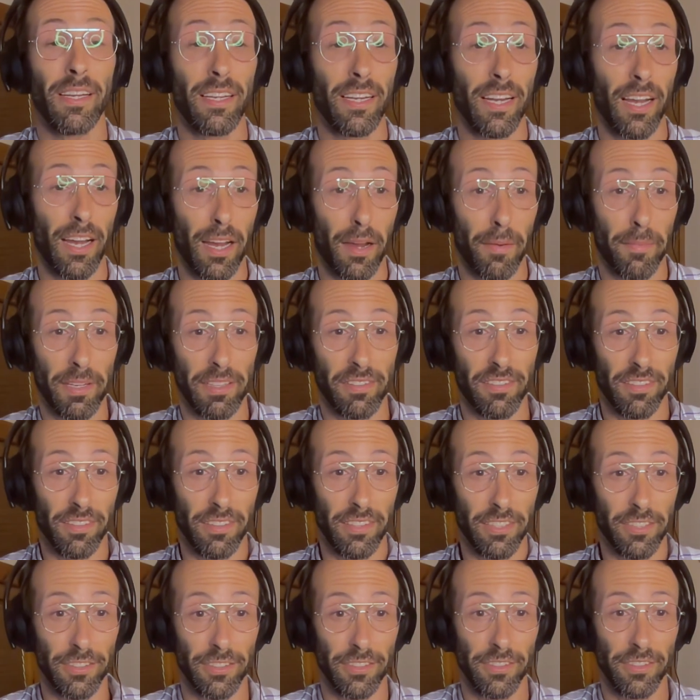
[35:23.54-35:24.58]
It's a
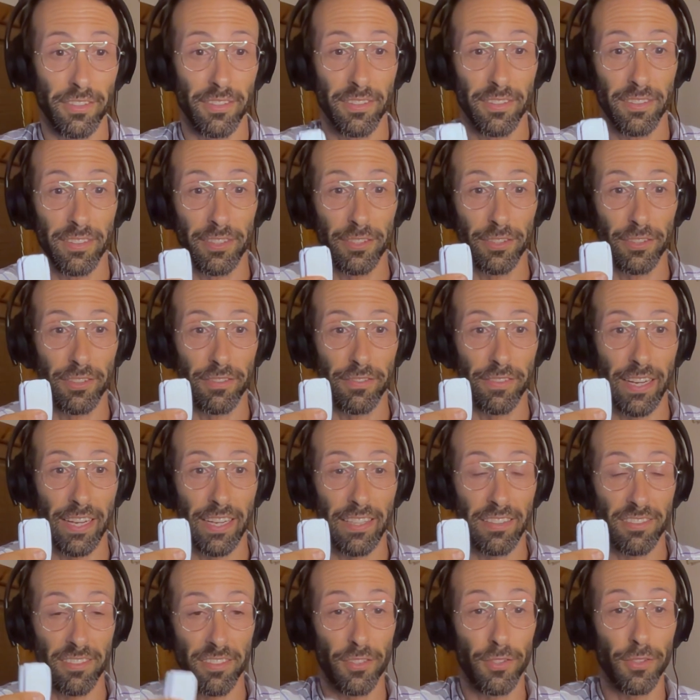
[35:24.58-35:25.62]
little
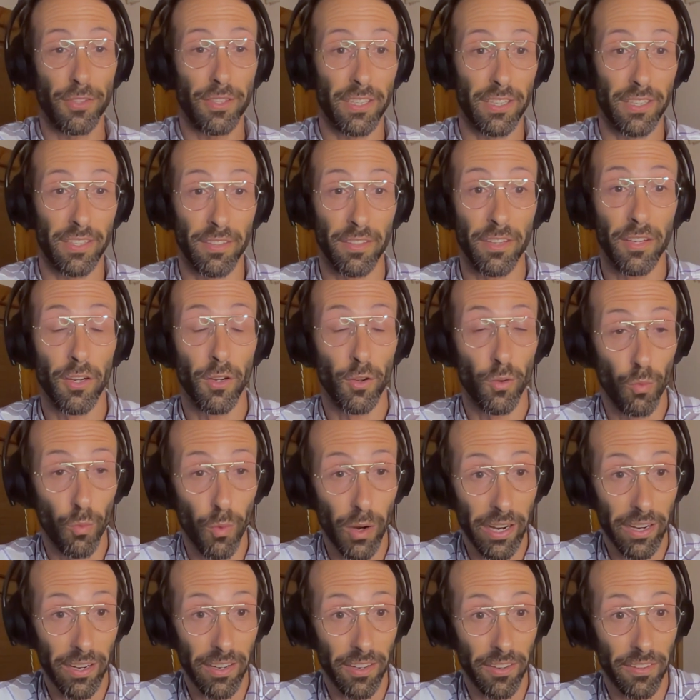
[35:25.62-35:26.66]
device that you can
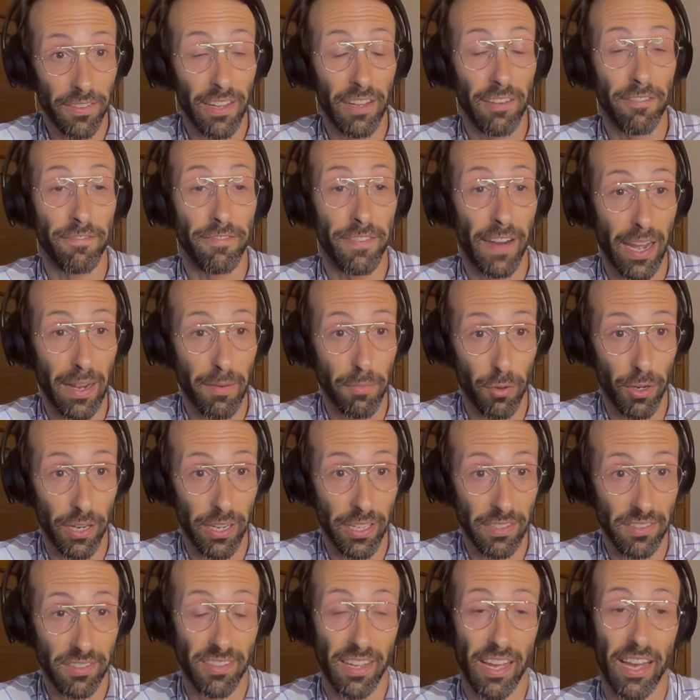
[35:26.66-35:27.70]
wear that
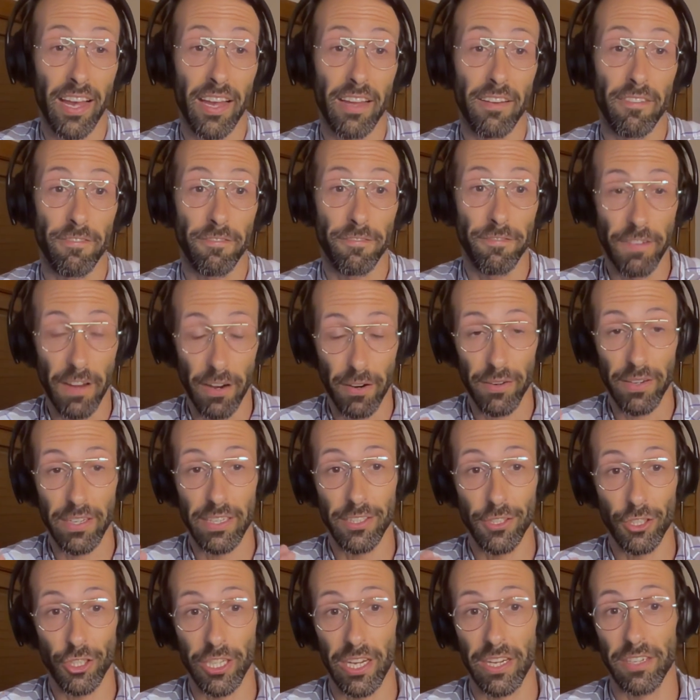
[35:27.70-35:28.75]
vibrates at very
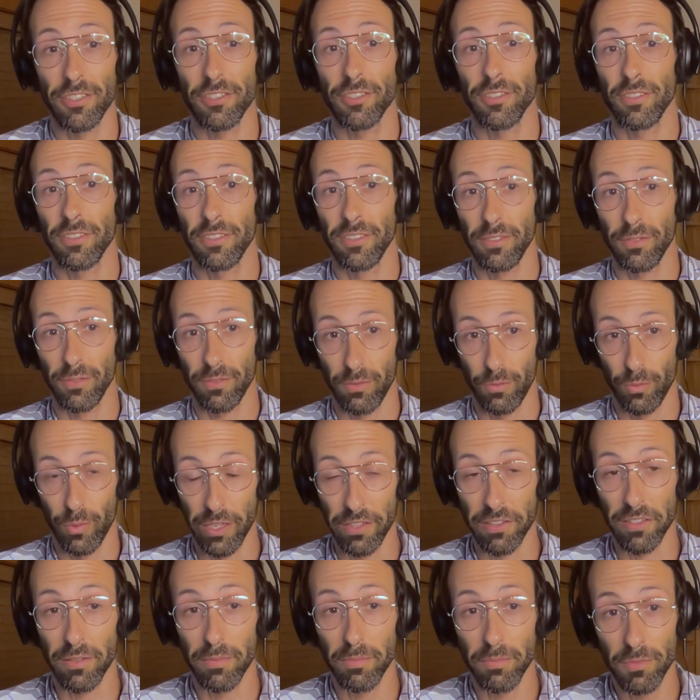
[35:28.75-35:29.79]
gentle
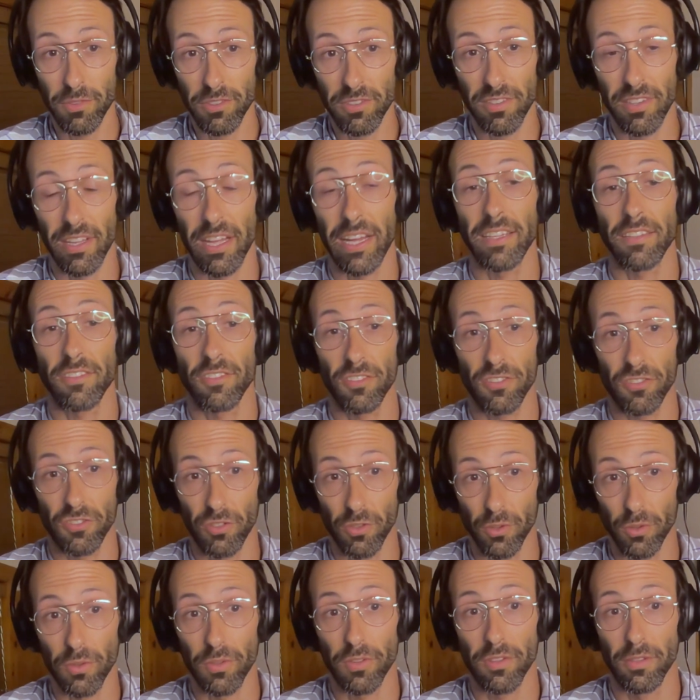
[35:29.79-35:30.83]
rhythms that
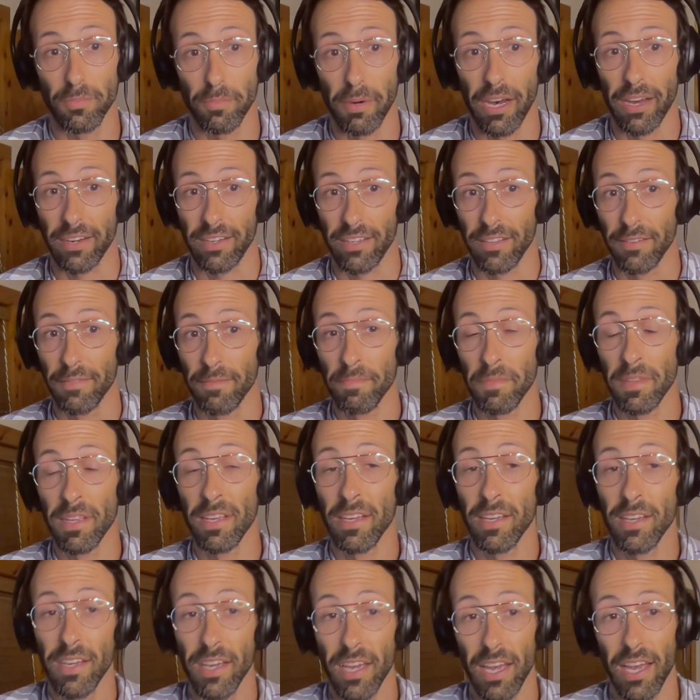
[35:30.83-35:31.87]
soothe the body.
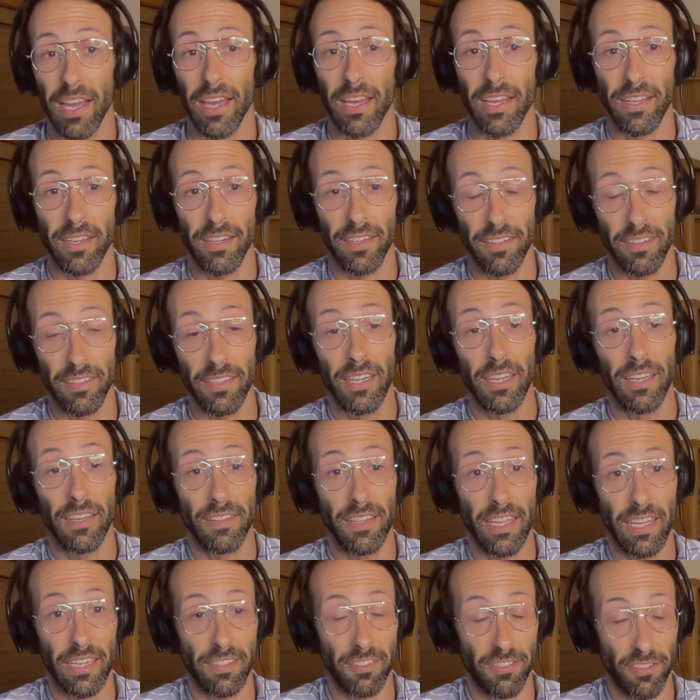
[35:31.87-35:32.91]
And
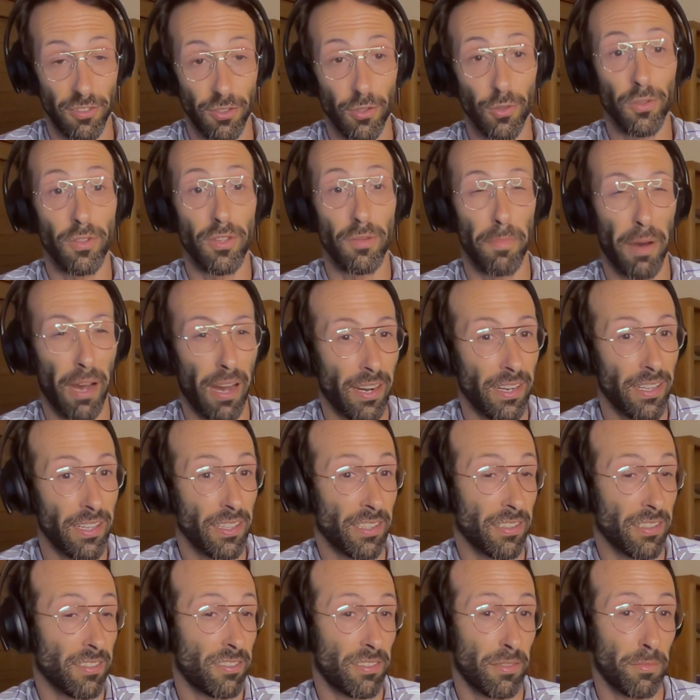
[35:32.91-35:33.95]
they soothe the body in
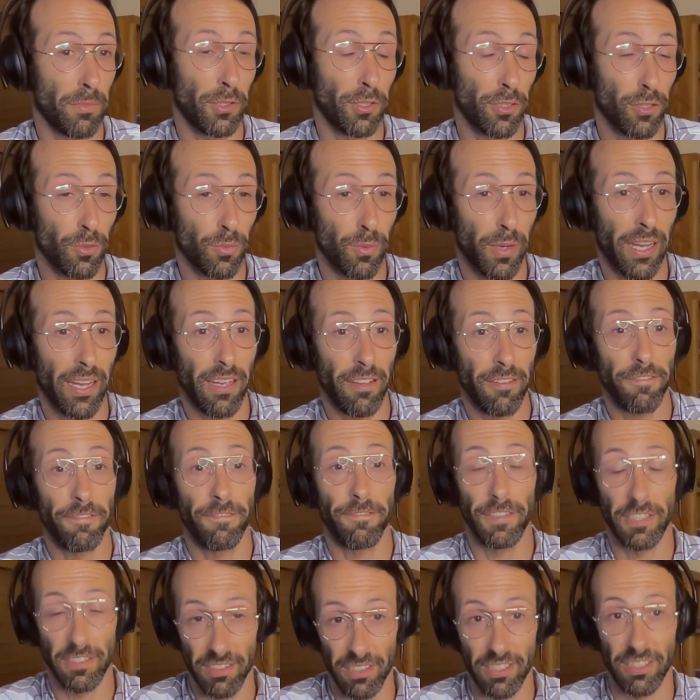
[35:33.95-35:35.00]
a similar way
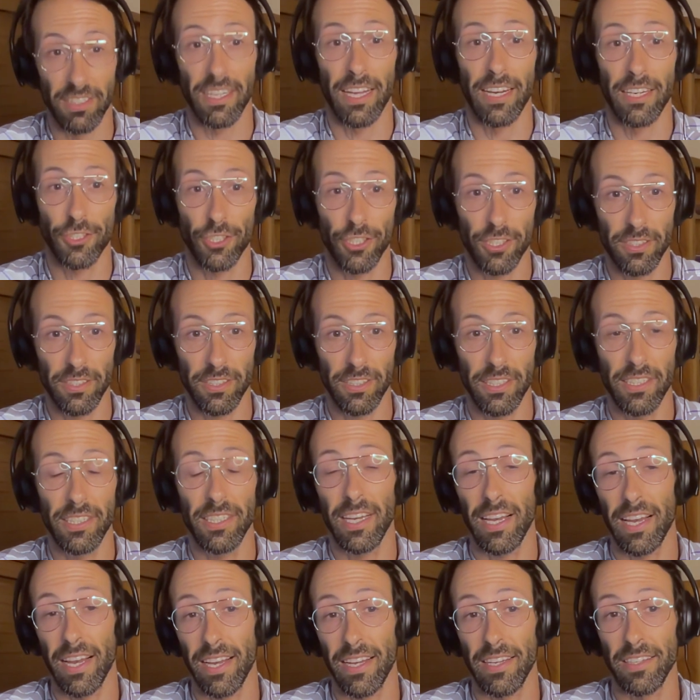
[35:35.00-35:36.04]
physiologically
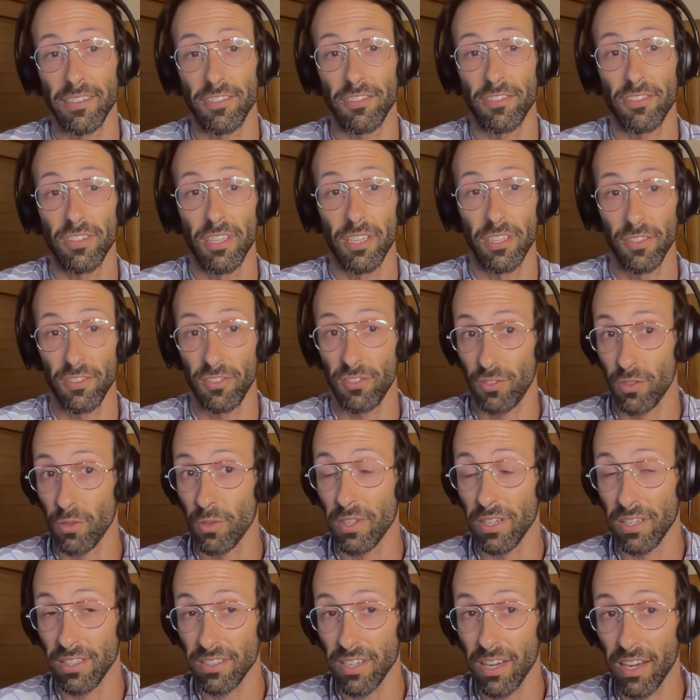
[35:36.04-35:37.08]
as
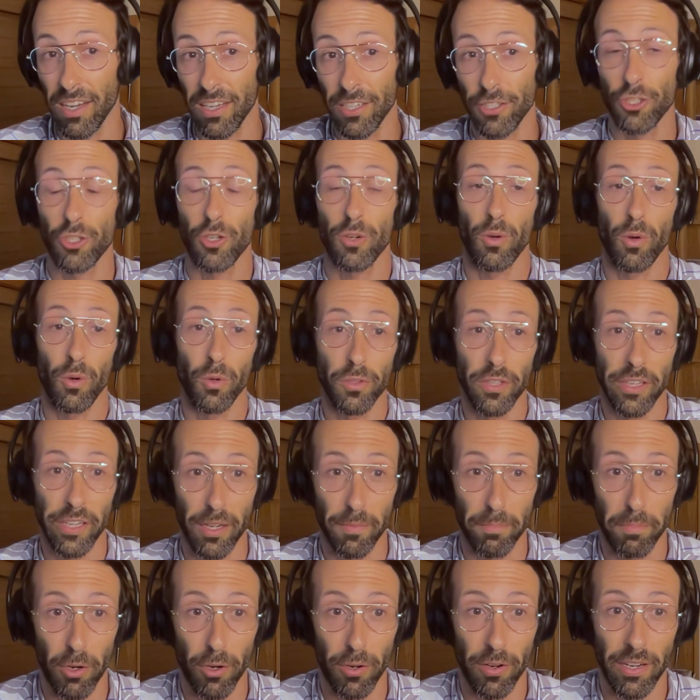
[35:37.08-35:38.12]
soothing touch or holding a
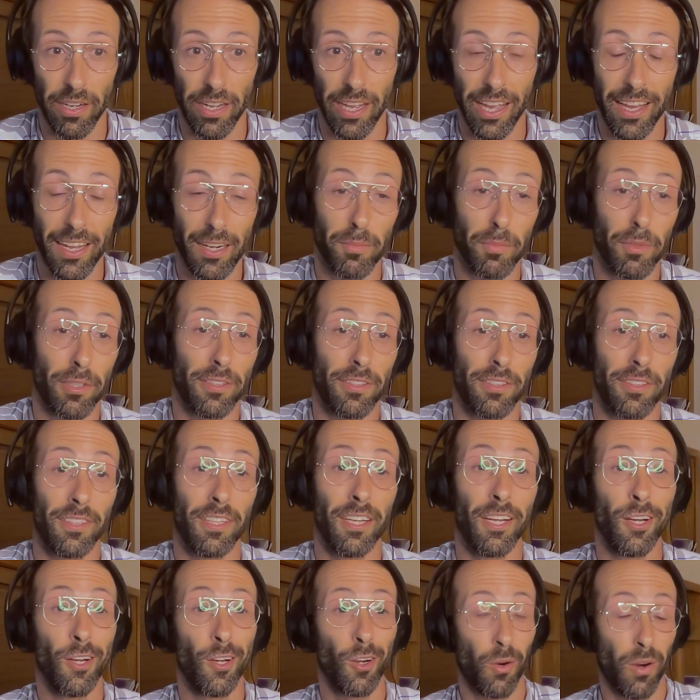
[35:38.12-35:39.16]
purring animal
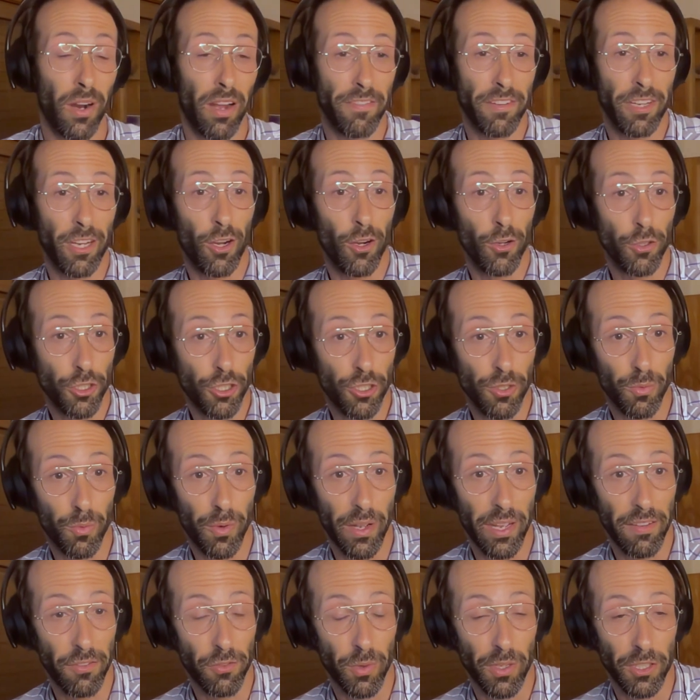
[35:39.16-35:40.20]
or having ocean
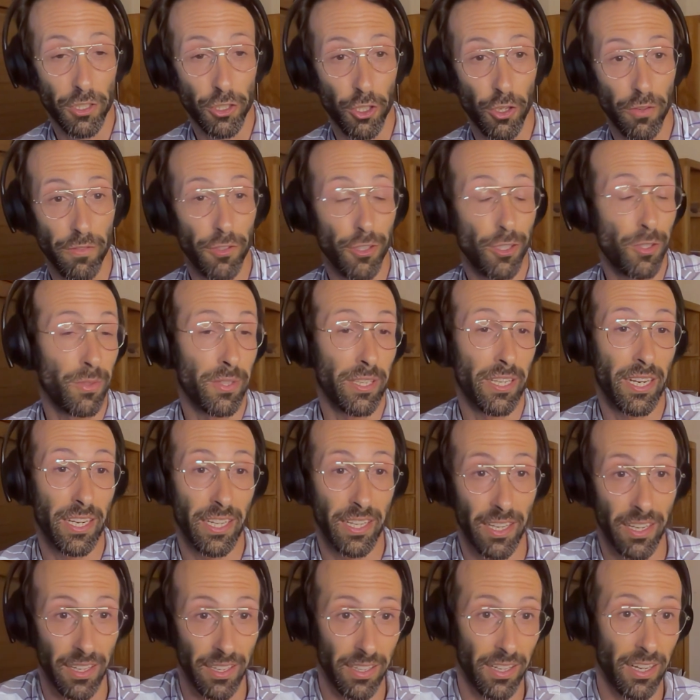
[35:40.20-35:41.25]
waves wash over you or getting
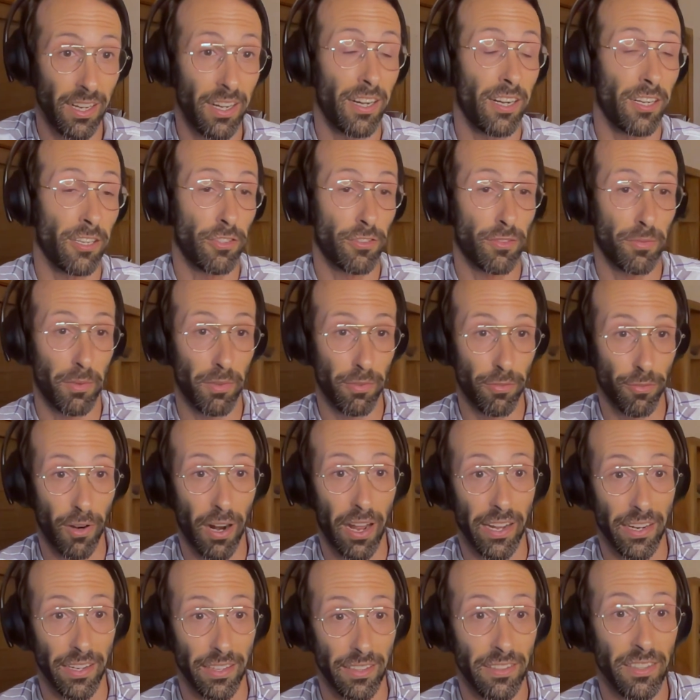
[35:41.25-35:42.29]
a hug from a
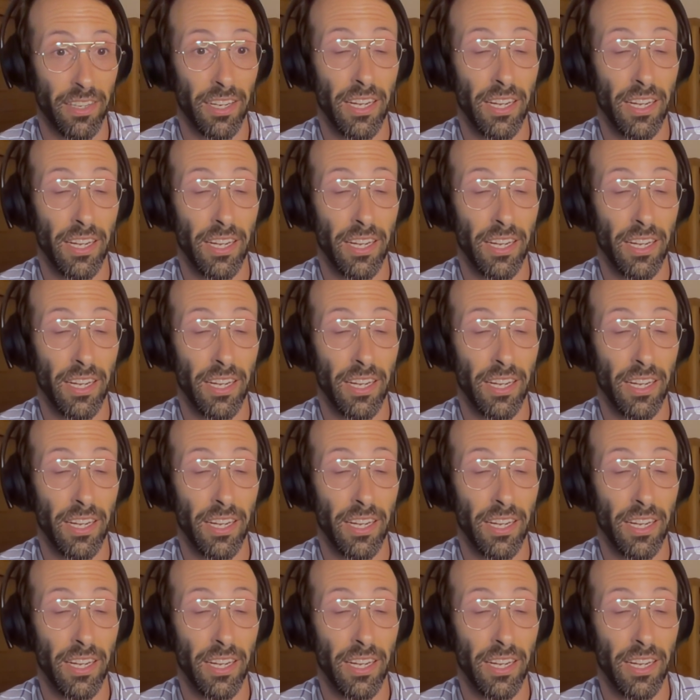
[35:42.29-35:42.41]
friend.